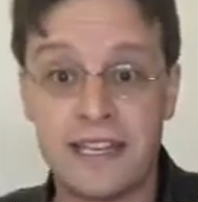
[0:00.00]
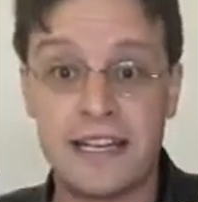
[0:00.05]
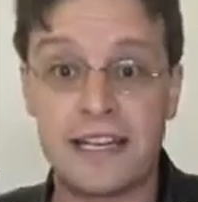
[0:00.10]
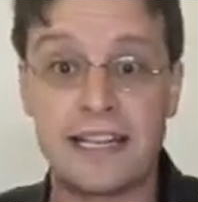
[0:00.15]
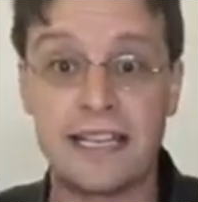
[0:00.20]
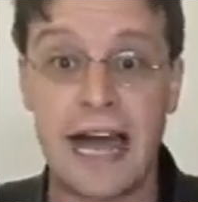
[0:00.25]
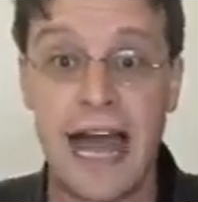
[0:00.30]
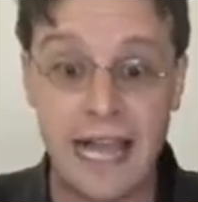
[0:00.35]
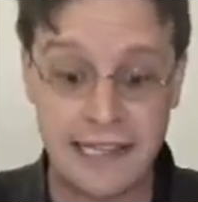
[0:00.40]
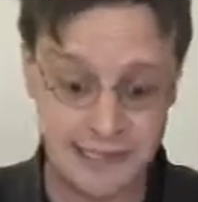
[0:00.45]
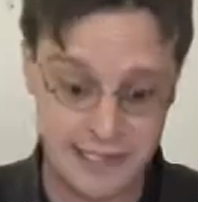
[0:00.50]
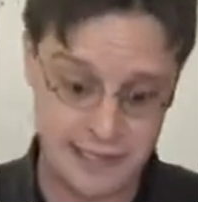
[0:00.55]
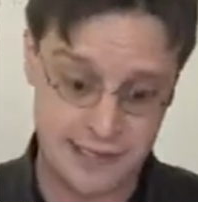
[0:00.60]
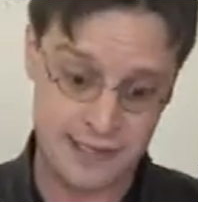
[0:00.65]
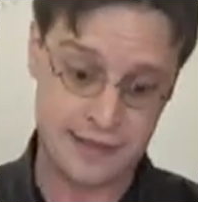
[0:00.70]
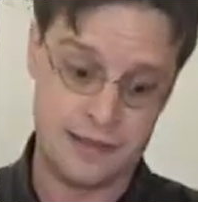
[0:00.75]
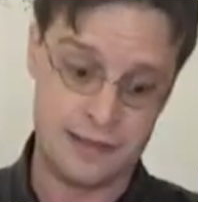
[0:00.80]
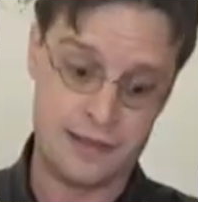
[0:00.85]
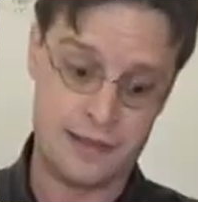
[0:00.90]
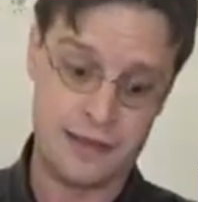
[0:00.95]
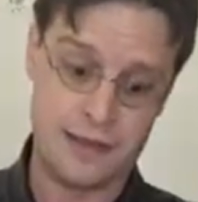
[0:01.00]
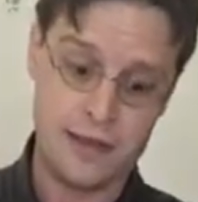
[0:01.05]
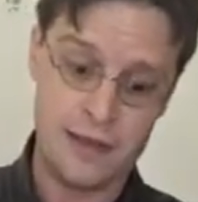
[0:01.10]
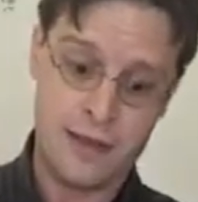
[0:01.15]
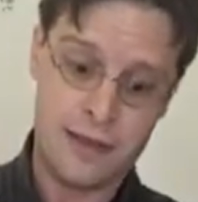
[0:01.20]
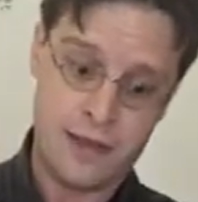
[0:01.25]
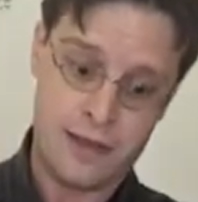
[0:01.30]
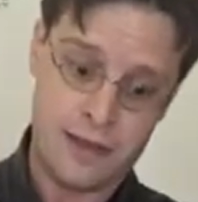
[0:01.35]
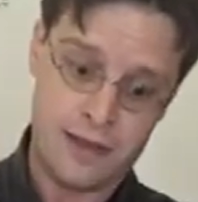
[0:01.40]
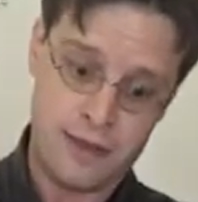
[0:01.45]
in a glass.
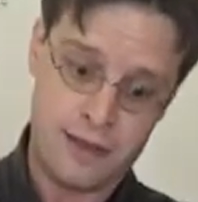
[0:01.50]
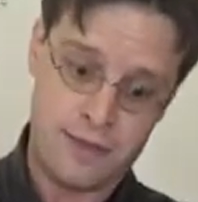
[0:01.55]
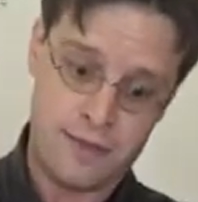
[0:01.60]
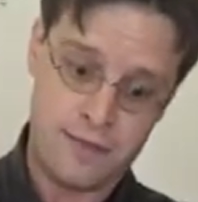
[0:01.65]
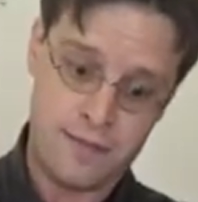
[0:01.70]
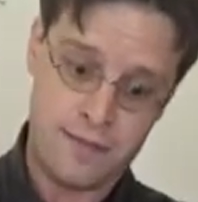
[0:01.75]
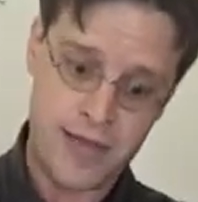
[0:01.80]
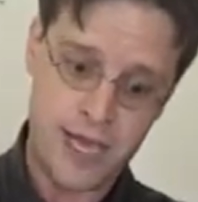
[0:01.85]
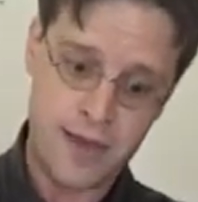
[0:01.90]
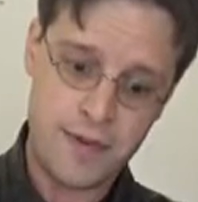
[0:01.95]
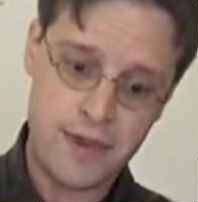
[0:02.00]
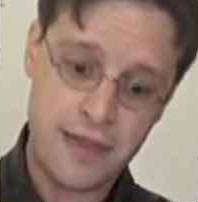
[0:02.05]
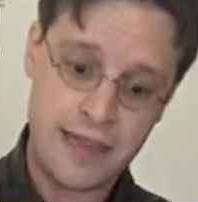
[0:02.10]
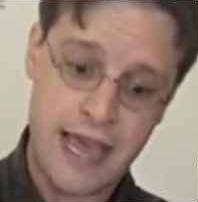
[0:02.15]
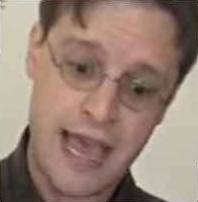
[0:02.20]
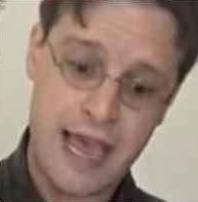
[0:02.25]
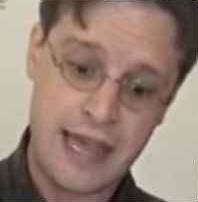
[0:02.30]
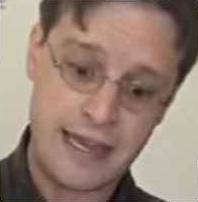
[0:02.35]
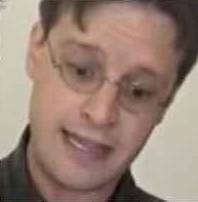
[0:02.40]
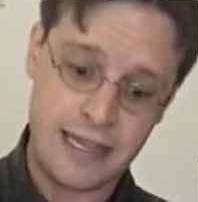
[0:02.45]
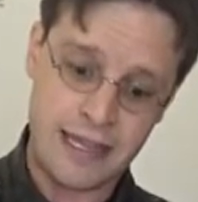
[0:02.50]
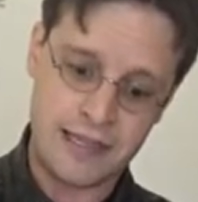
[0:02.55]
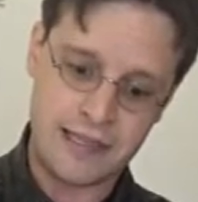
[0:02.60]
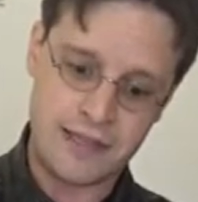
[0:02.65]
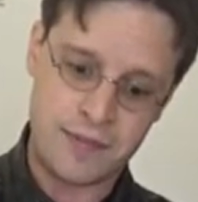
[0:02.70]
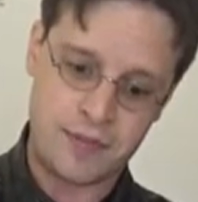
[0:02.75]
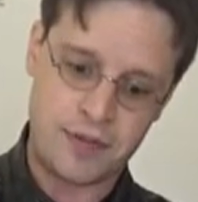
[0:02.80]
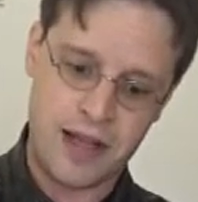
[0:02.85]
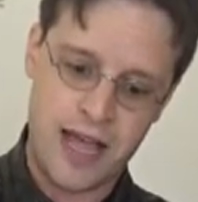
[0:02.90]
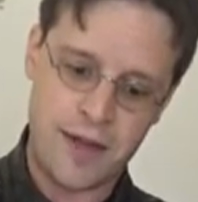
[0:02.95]
Maybe that is
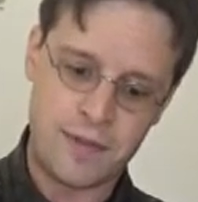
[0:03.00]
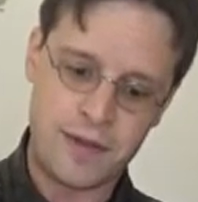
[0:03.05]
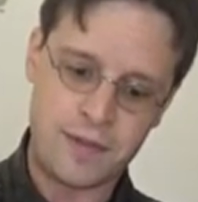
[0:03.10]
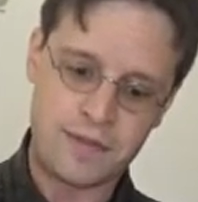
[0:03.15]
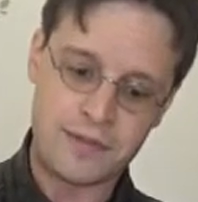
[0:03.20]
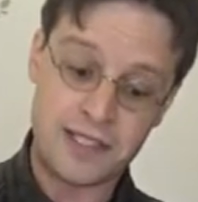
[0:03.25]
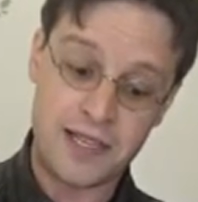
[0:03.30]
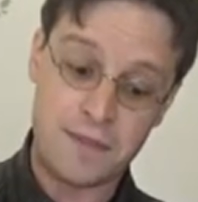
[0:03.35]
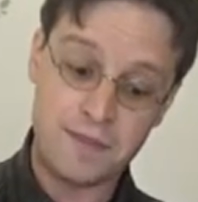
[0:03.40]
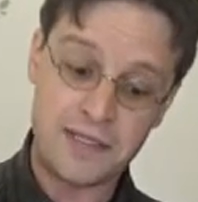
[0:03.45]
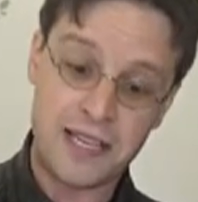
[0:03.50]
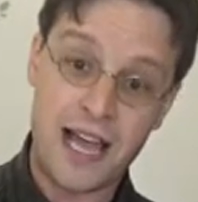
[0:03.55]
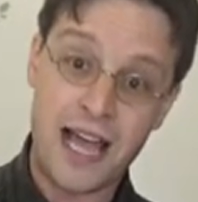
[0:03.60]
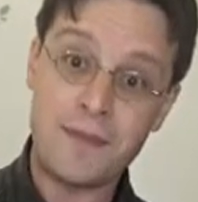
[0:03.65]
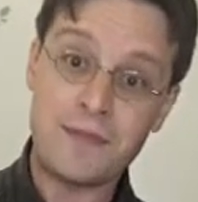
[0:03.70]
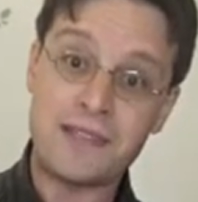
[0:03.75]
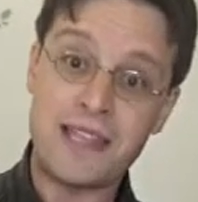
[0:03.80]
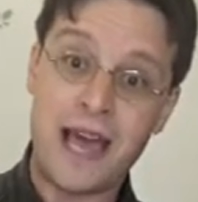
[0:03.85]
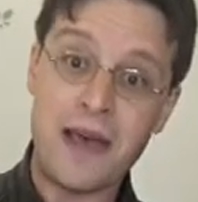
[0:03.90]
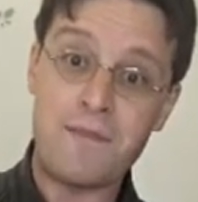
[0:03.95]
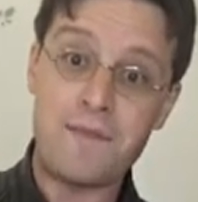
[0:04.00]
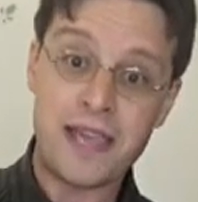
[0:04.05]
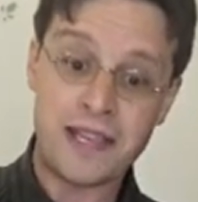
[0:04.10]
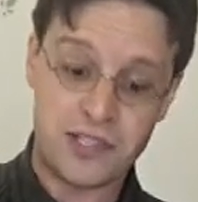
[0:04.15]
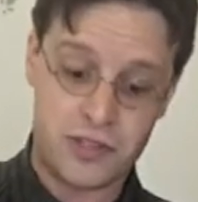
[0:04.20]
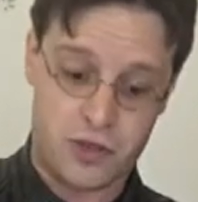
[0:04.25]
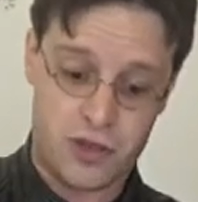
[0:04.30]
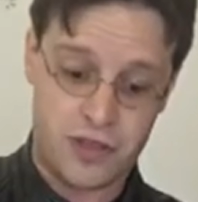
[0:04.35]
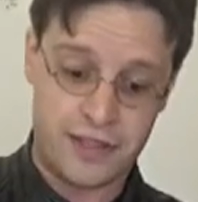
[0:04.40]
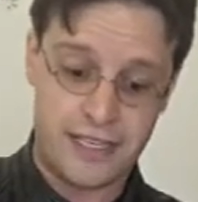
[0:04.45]
the problem. Sometimes that
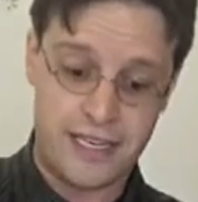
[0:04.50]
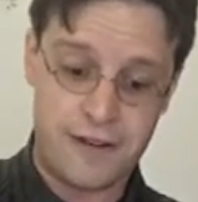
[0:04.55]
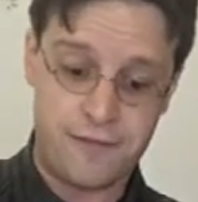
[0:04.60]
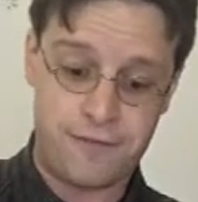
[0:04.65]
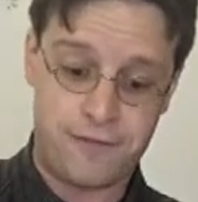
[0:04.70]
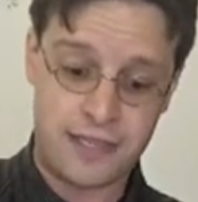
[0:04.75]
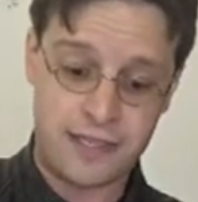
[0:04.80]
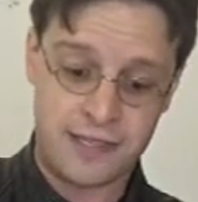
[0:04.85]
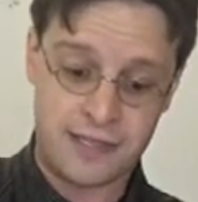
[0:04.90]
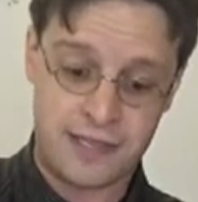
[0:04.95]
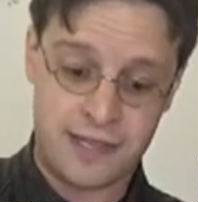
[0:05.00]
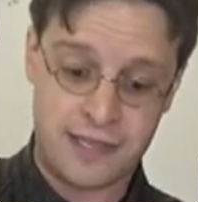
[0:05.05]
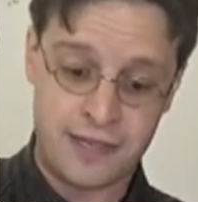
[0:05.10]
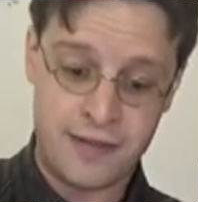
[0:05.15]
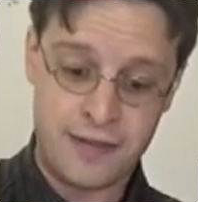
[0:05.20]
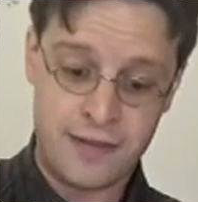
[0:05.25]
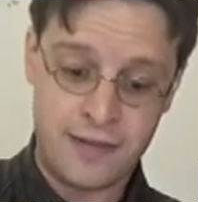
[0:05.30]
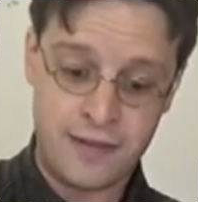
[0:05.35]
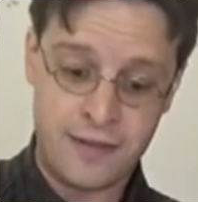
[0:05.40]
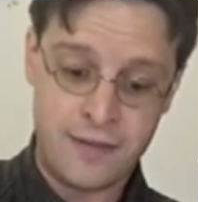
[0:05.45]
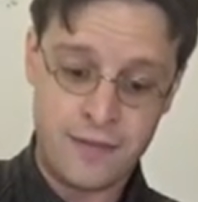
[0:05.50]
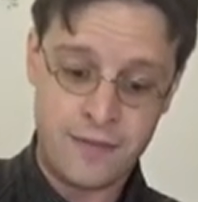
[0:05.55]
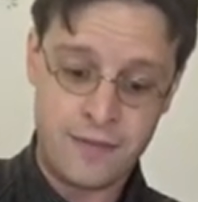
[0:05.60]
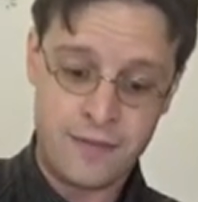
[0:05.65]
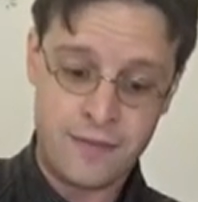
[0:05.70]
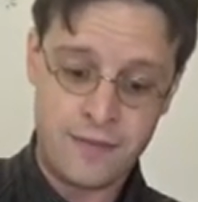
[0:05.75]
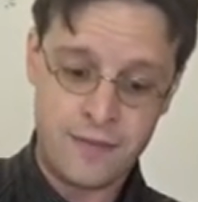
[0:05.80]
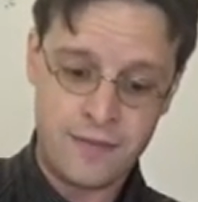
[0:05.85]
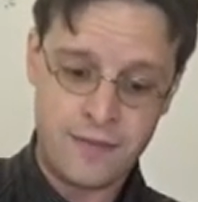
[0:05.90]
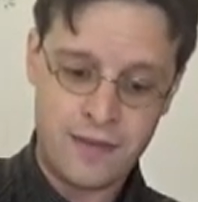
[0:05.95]
makes all the difference.
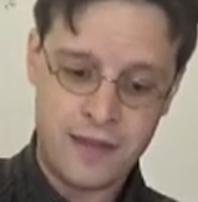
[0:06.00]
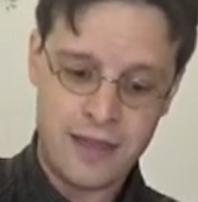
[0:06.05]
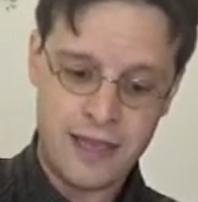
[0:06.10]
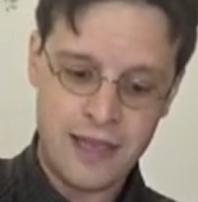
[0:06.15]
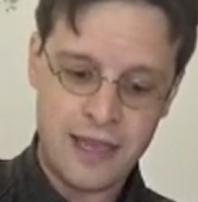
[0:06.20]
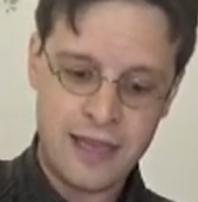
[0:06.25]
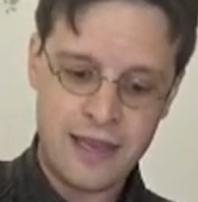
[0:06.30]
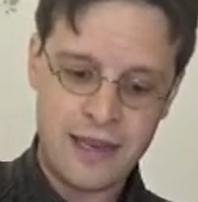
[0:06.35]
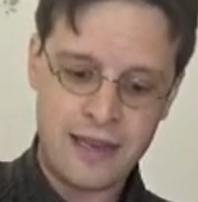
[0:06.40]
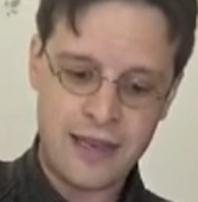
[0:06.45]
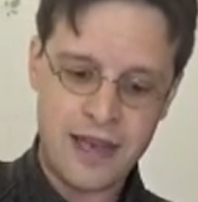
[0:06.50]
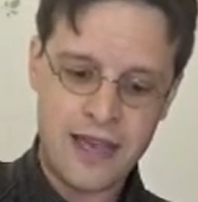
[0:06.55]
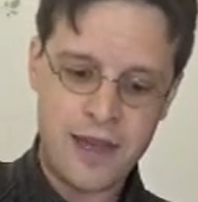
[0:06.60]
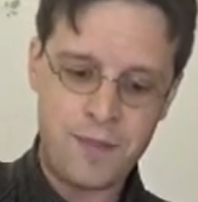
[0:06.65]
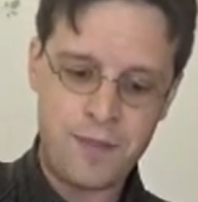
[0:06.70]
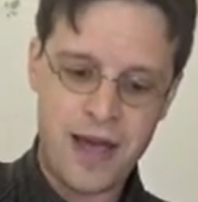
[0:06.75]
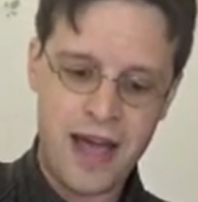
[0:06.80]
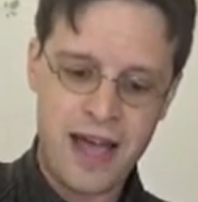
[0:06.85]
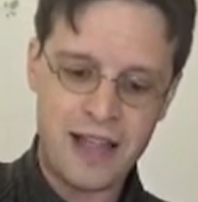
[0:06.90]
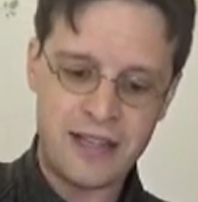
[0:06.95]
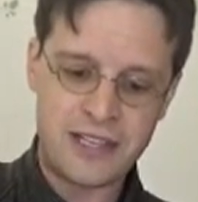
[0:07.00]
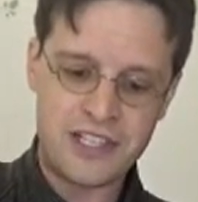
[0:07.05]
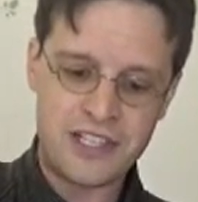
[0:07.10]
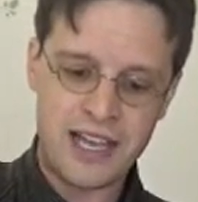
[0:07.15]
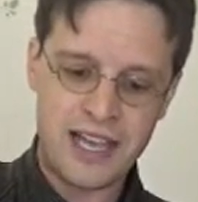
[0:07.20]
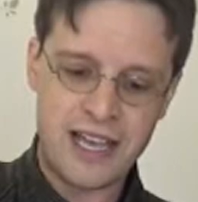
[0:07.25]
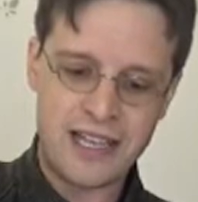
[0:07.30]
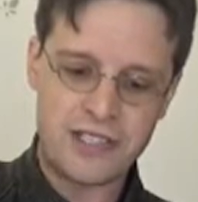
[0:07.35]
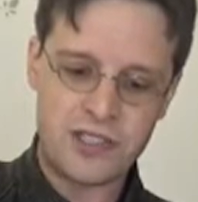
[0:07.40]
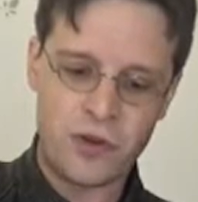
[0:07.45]
And I
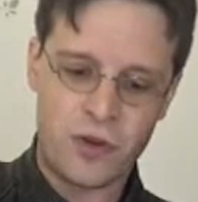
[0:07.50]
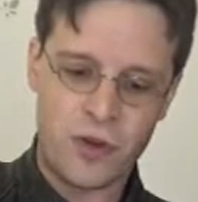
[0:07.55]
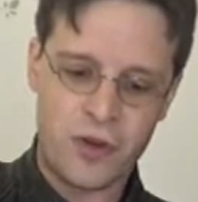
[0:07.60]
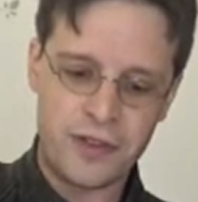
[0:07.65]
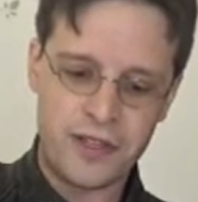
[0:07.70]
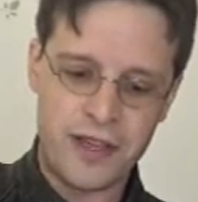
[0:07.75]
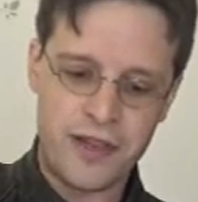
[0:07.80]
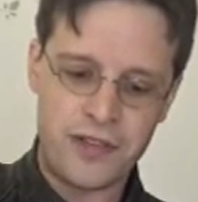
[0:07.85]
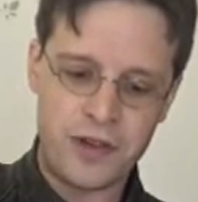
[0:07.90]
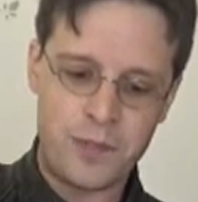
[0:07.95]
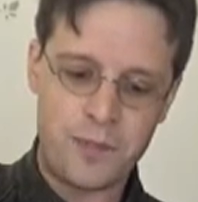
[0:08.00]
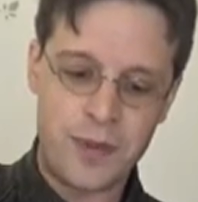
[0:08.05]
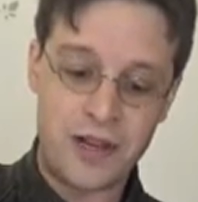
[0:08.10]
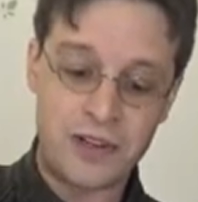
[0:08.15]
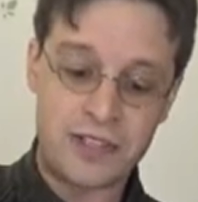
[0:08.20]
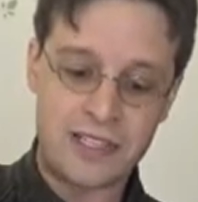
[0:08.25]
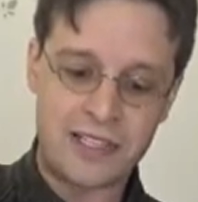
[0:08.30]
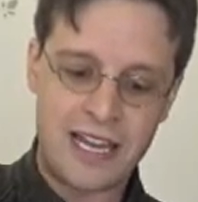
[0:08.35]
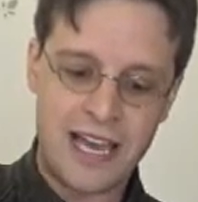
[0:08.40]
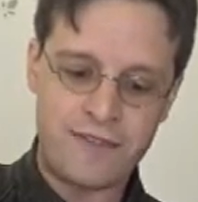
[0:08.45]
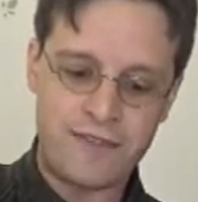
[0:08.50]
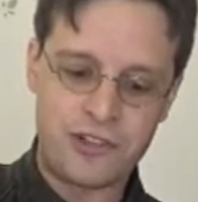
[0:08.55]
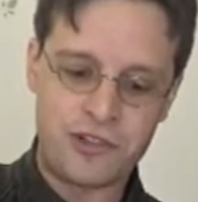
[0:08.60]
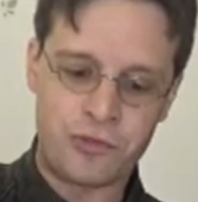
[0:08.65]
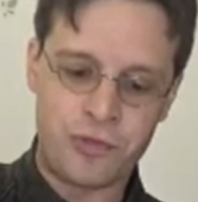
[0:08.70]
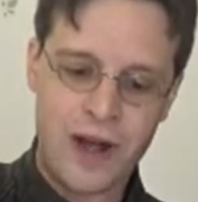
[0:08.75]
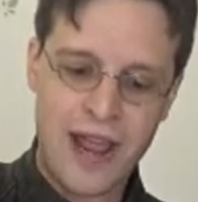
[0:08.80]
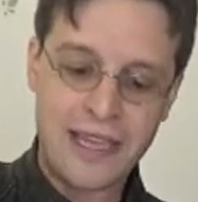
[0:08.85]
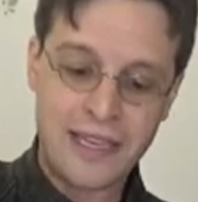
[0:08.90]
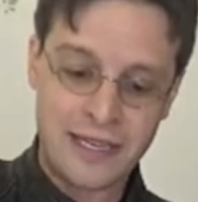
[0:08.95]
apologize to all the other beers that I've
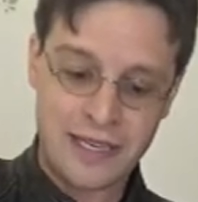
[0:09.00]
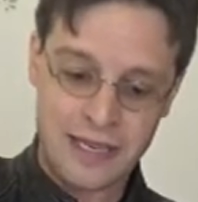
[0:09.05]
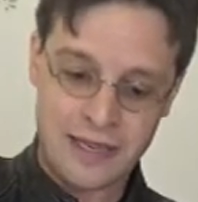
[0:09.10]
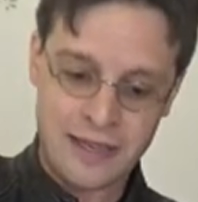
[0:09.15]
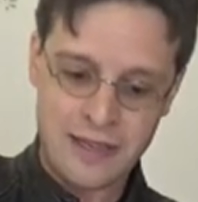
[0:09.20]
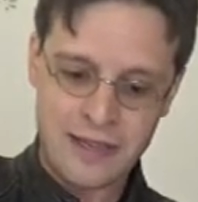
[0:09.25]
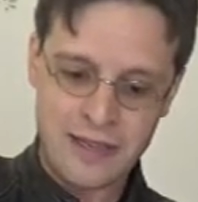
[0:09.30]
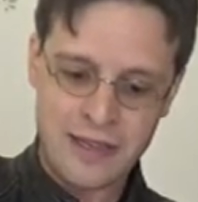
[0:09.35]
drank